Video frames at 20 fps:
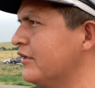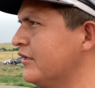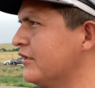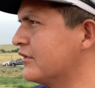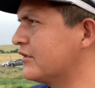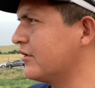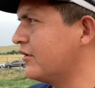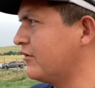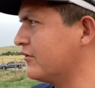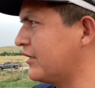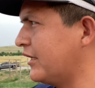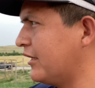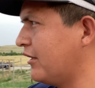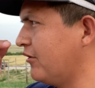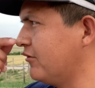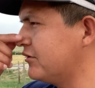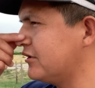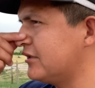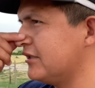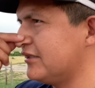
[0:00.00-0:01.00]
So they
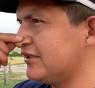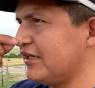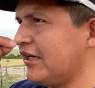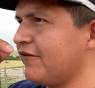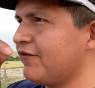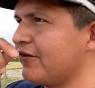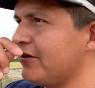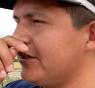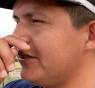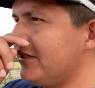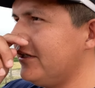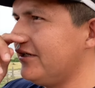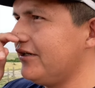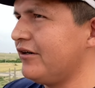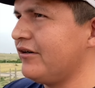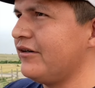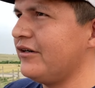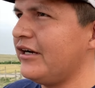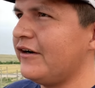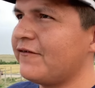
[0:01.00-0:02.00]
host this every
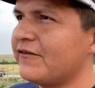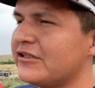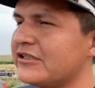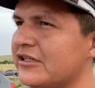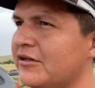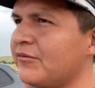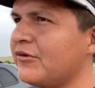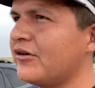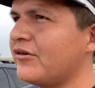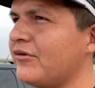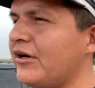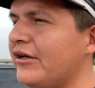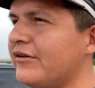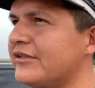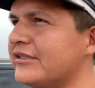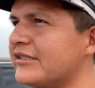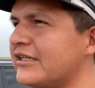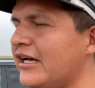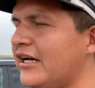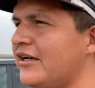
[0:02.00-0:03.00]
year, every summer around
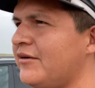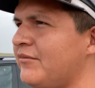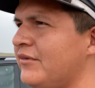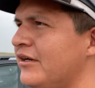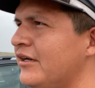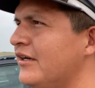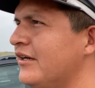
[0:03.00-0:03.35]
this time.